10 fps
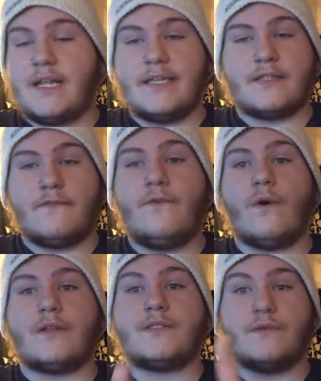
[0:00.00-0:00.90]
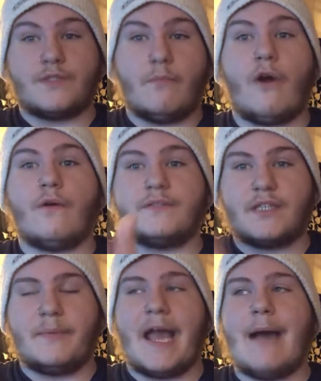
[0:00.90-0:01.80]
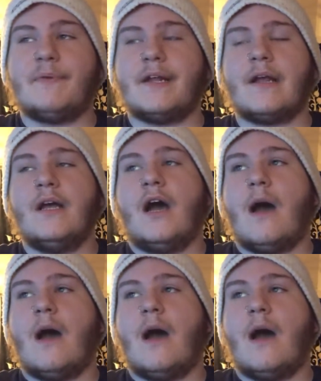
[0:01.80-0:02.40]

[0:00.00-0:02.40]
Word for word: Today is the 4th, so tomorrow it's going to be happening,